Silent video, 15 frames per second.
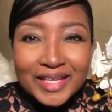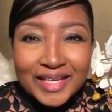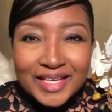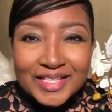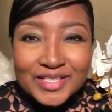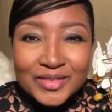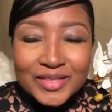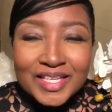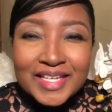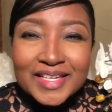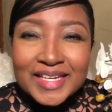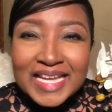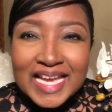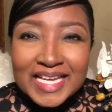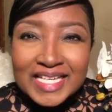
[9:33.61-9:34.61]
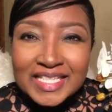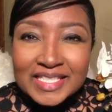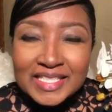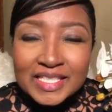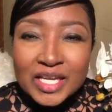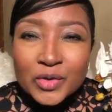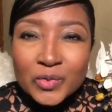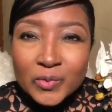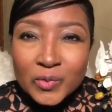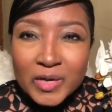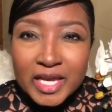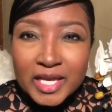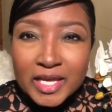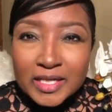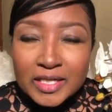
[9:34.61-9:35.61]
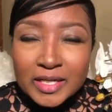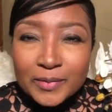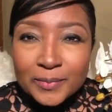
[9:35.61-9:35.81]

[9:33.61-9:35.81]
guys, so the next red,